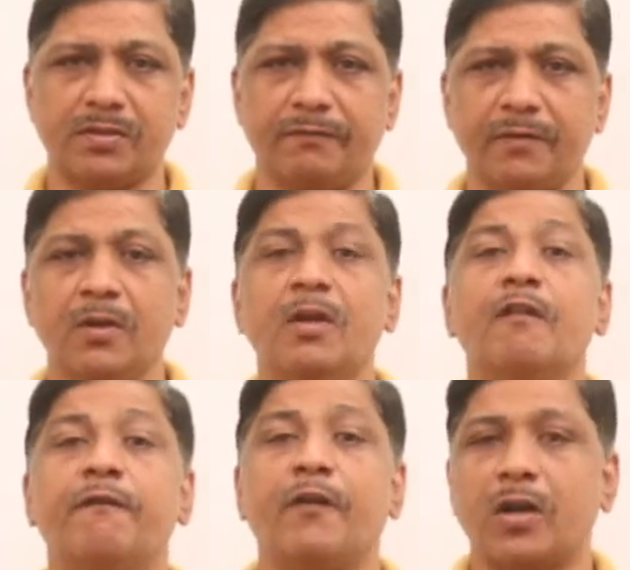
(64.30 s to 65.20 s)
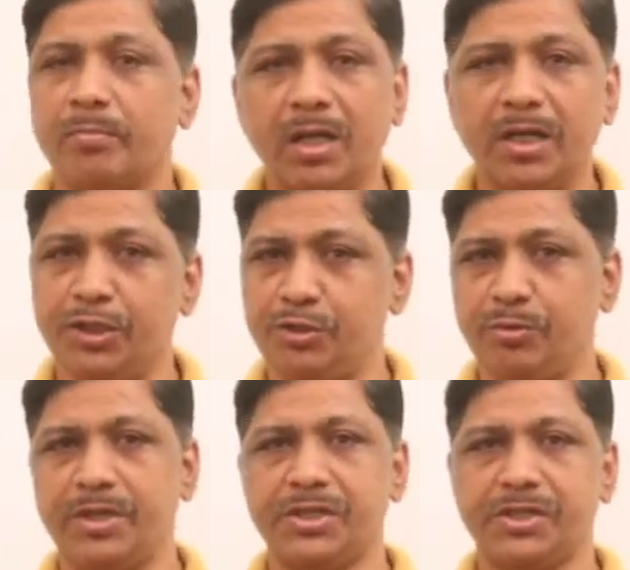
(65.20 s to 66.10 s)
of formal
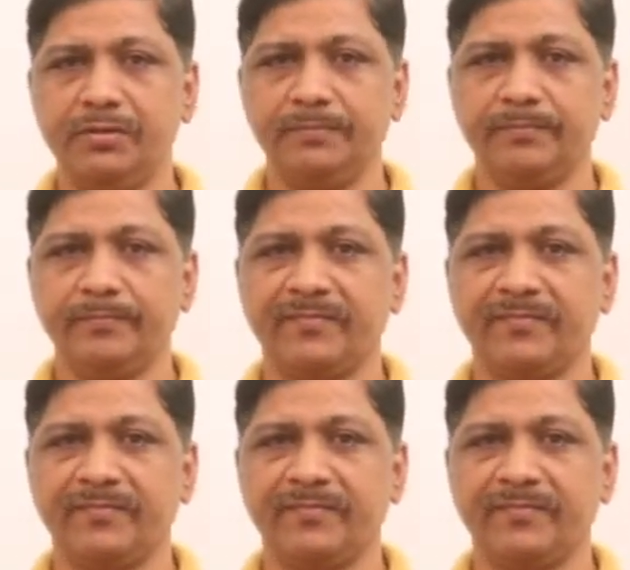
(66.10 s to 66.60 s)
education?